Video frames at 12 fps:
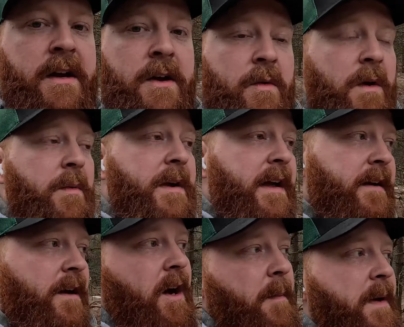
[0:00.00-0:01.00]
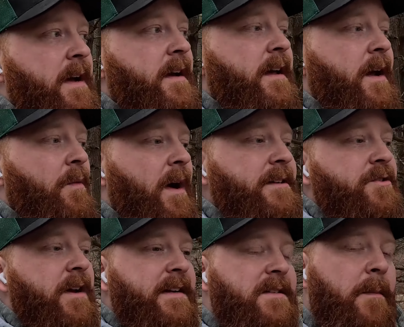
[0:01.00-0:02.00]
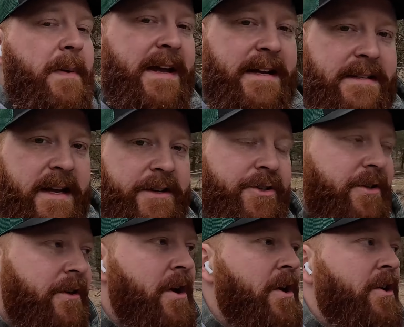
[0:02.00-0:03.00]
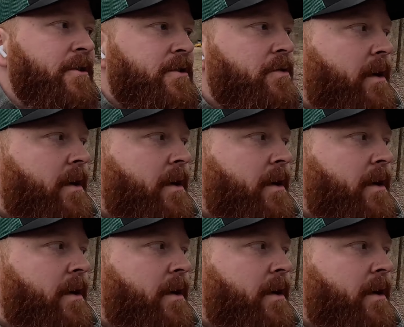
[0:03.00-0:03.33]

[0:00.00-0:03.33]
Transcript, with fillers: where we ended up, and I want you guys to pay attention to